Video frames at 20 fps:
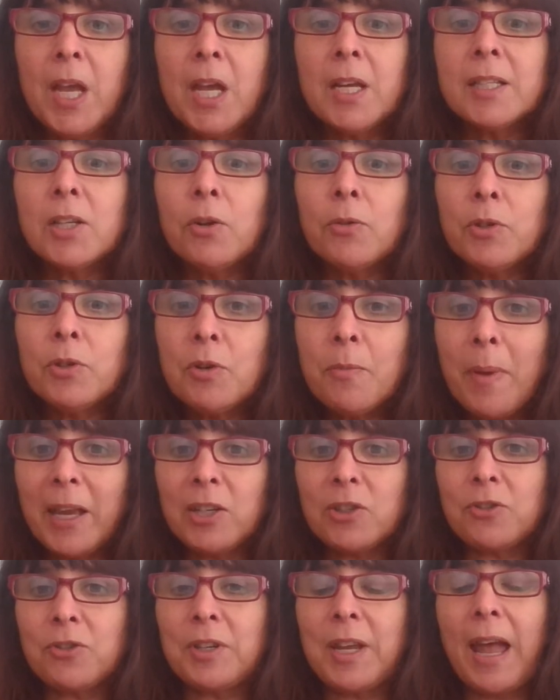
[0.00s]
So you
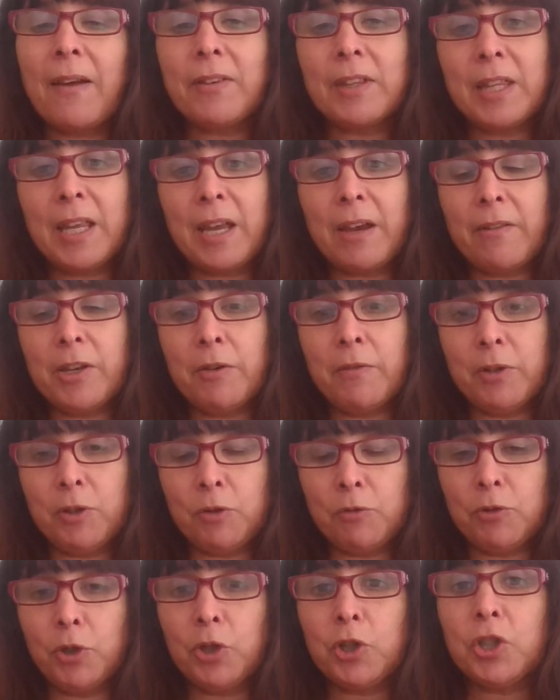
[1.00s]
make sure you have it there in your
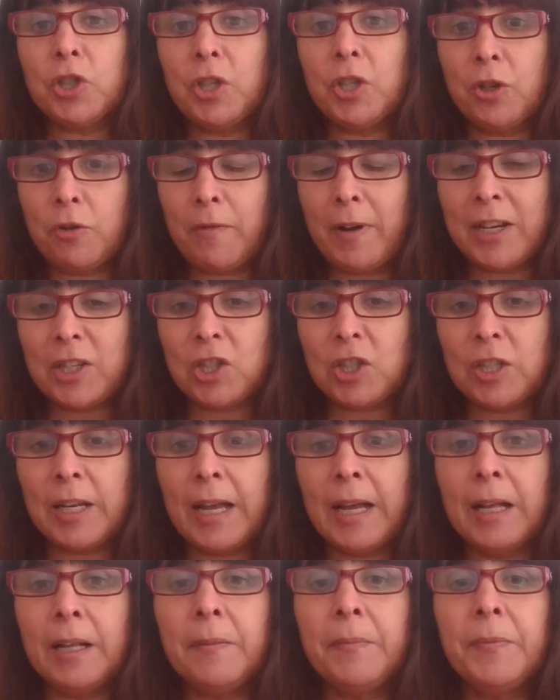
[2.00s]
introduction and your
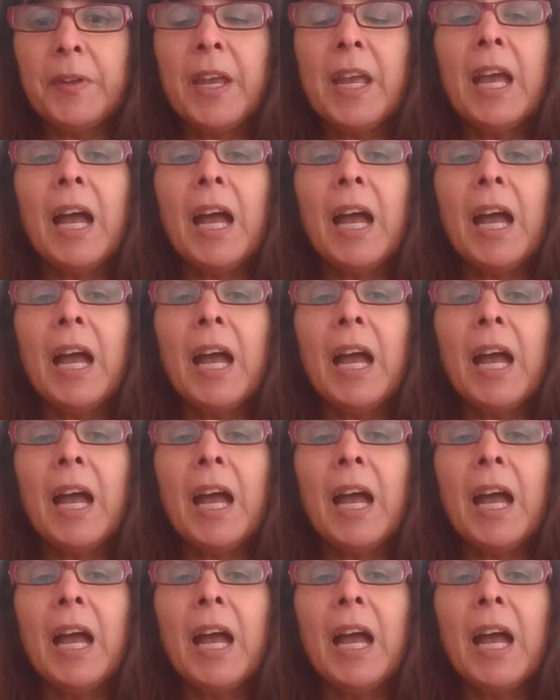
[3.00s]
rationale.